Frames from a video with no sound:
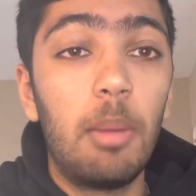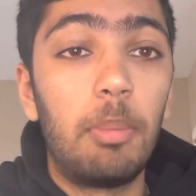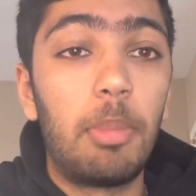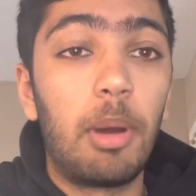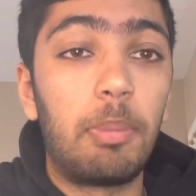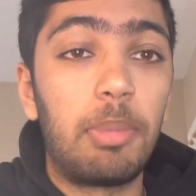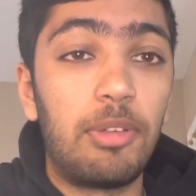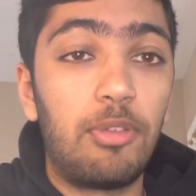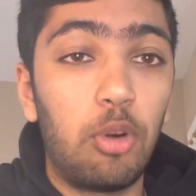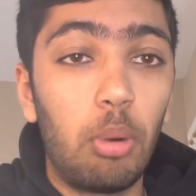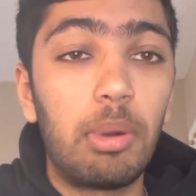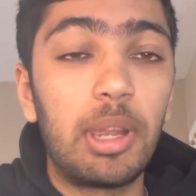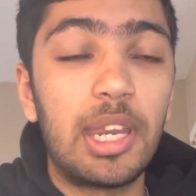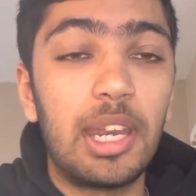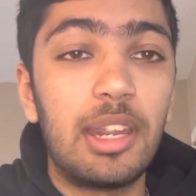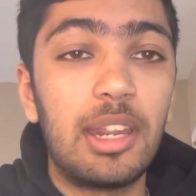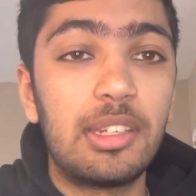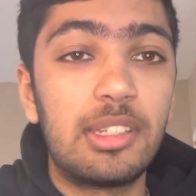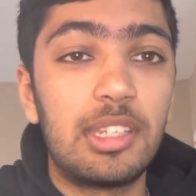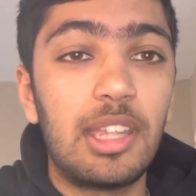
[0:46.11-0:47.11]
But before we
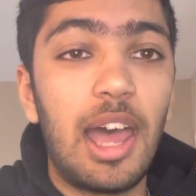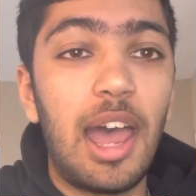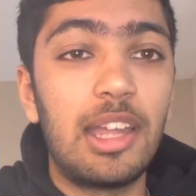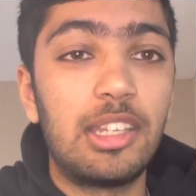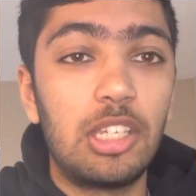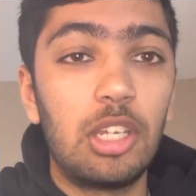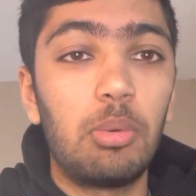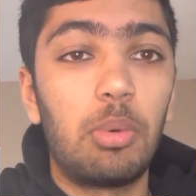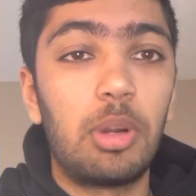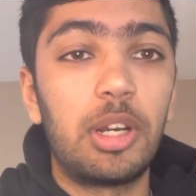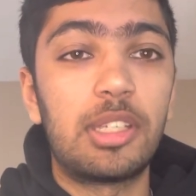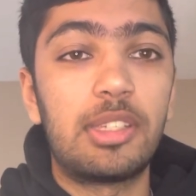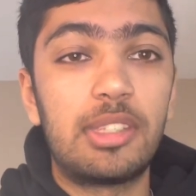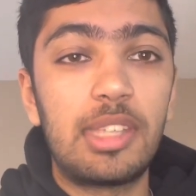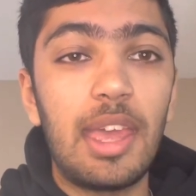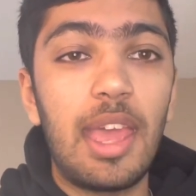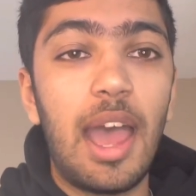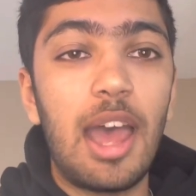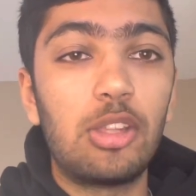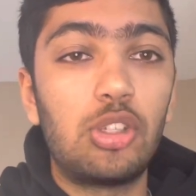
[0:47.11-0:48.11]
get into that, I did want to
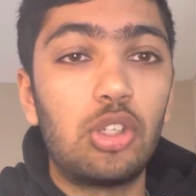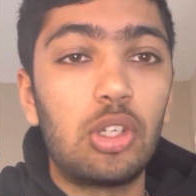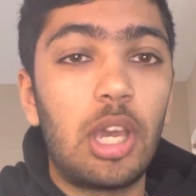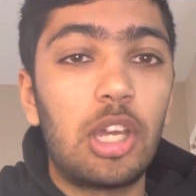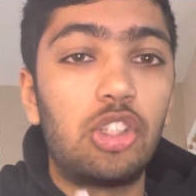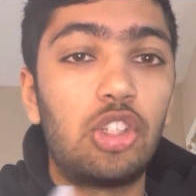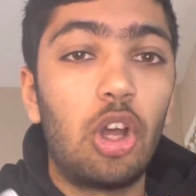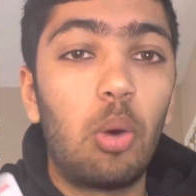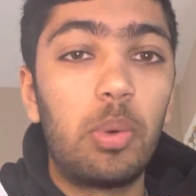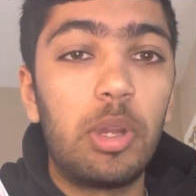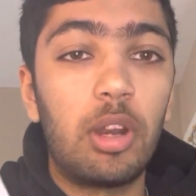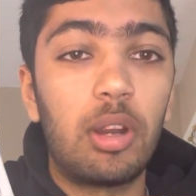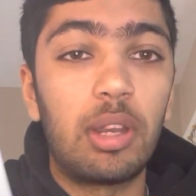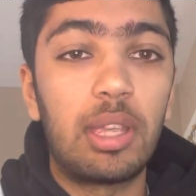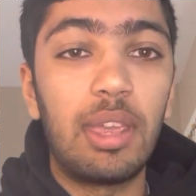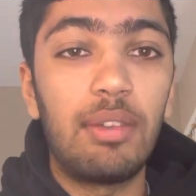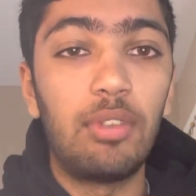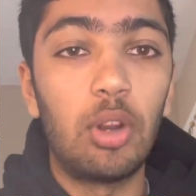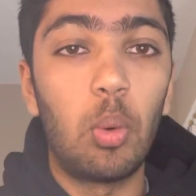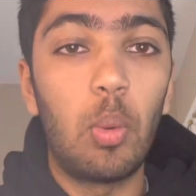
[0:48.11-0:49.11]
say, as you guys know, we are
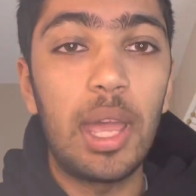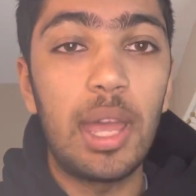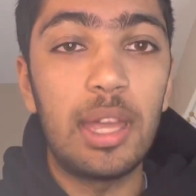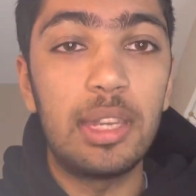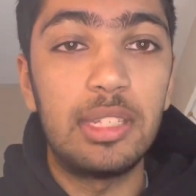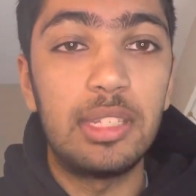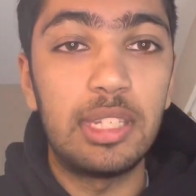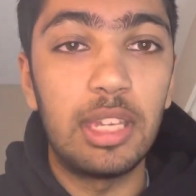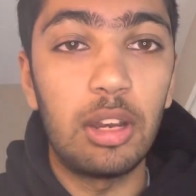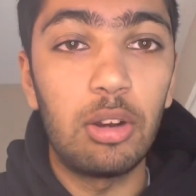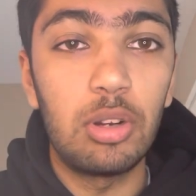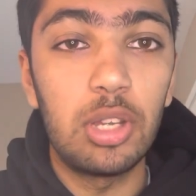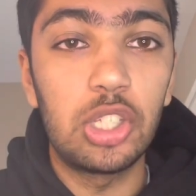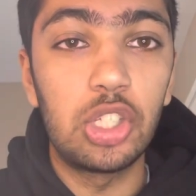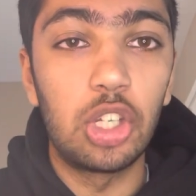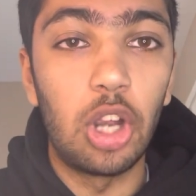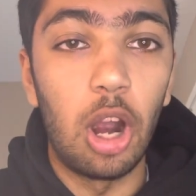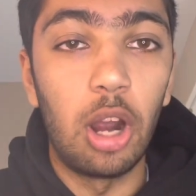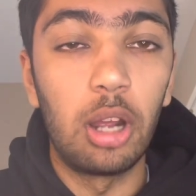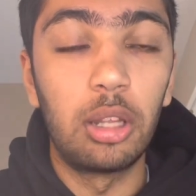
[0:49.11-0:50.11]
giving away a
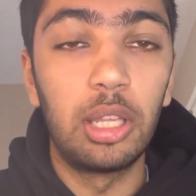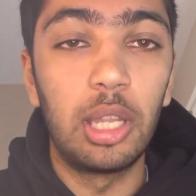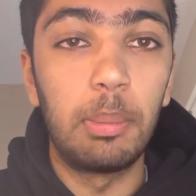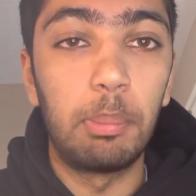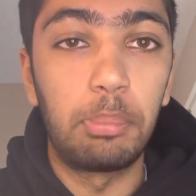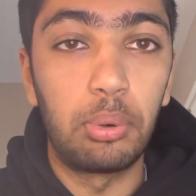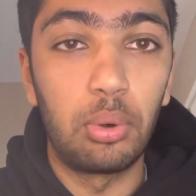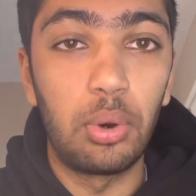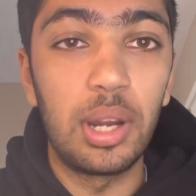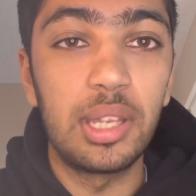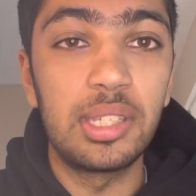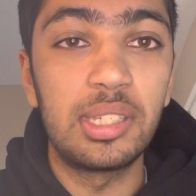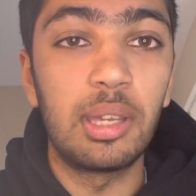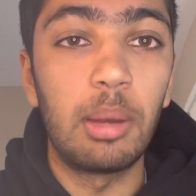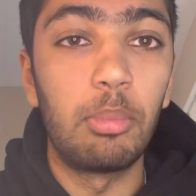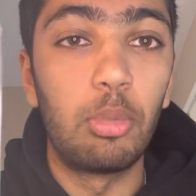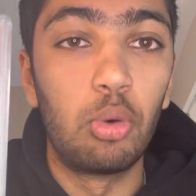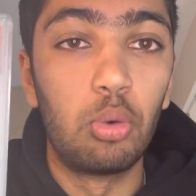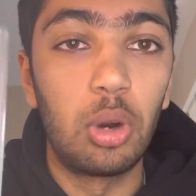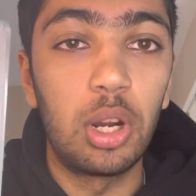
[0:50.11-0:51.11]
Darius Garland
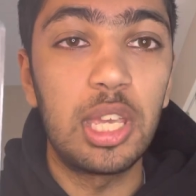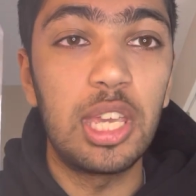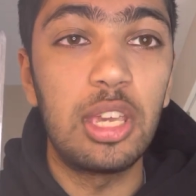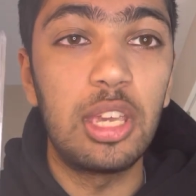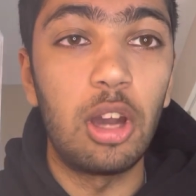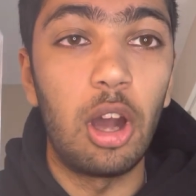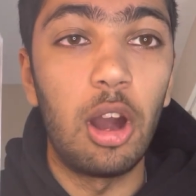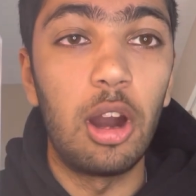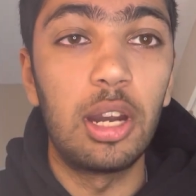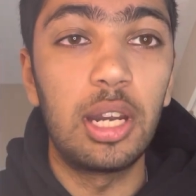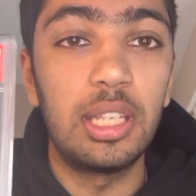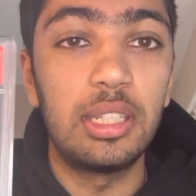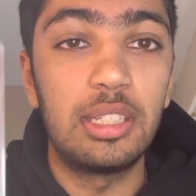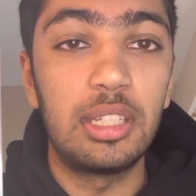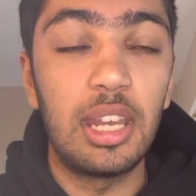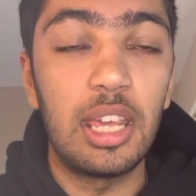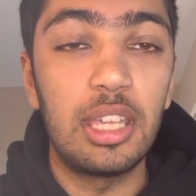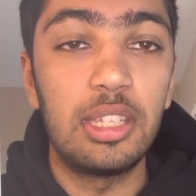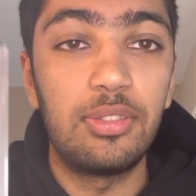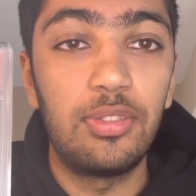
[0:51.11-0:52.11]
Prism rookie card in
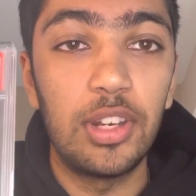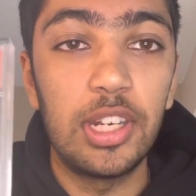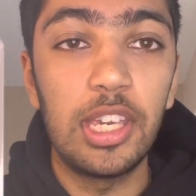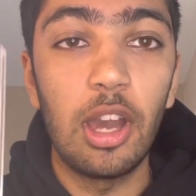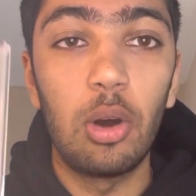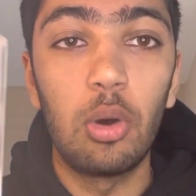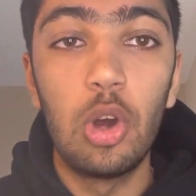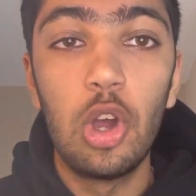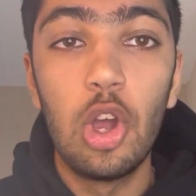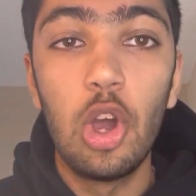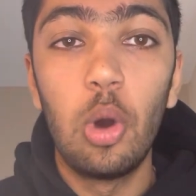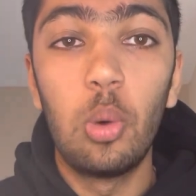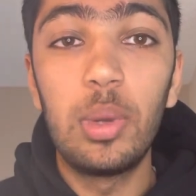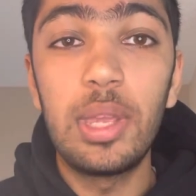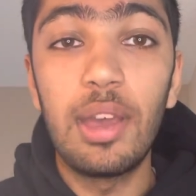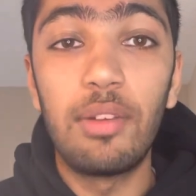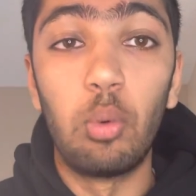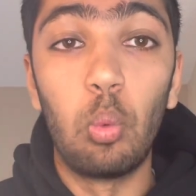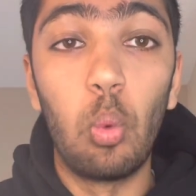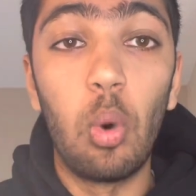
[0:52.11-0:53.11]
today's video. We
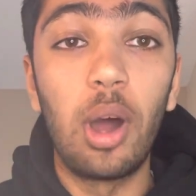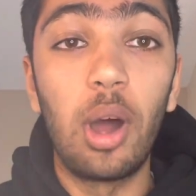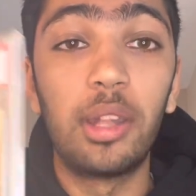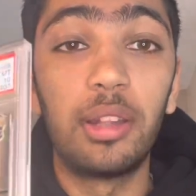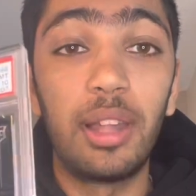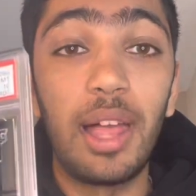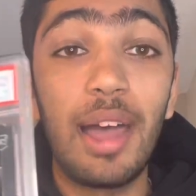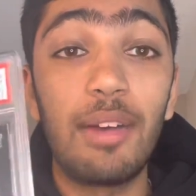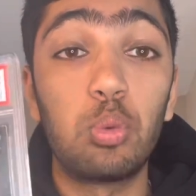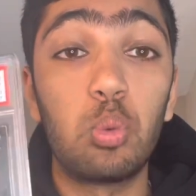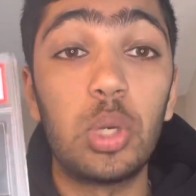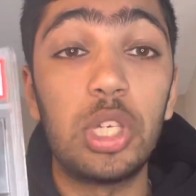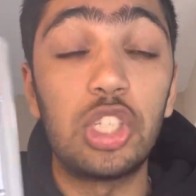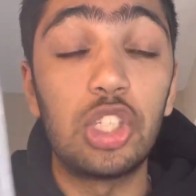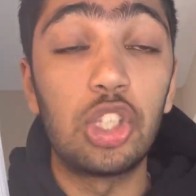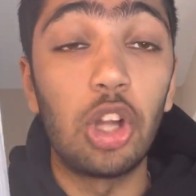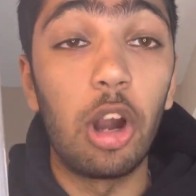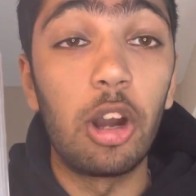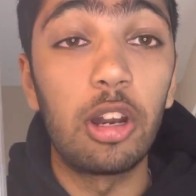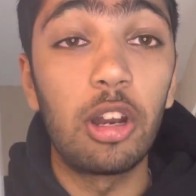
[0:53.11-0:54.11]
have one left. We
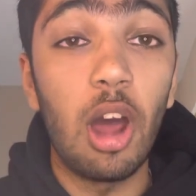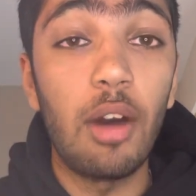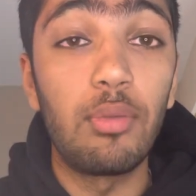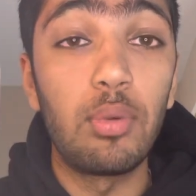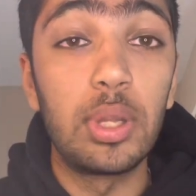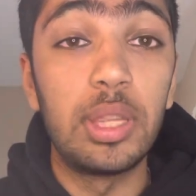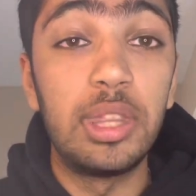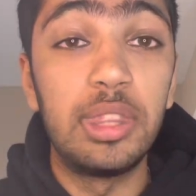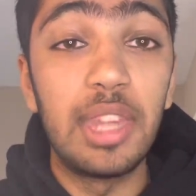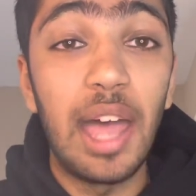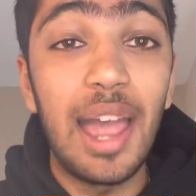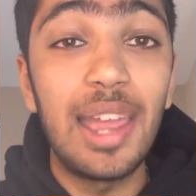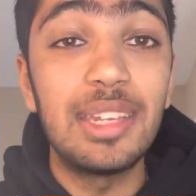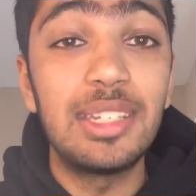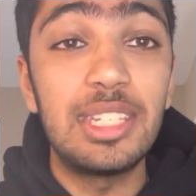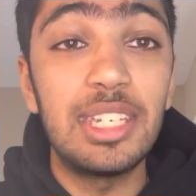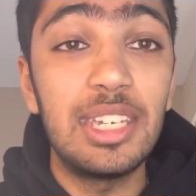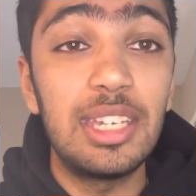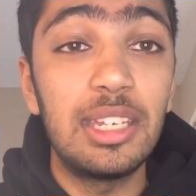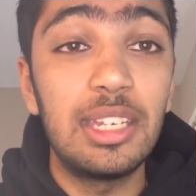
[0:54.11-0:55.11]
started off with
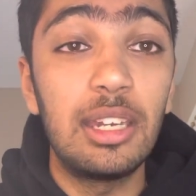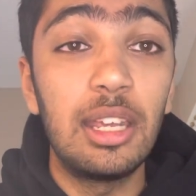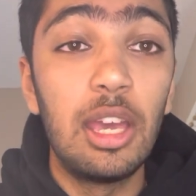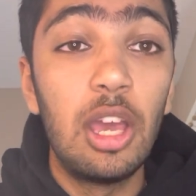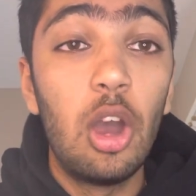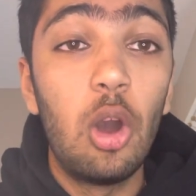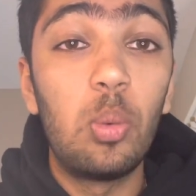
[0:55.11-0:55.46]
19.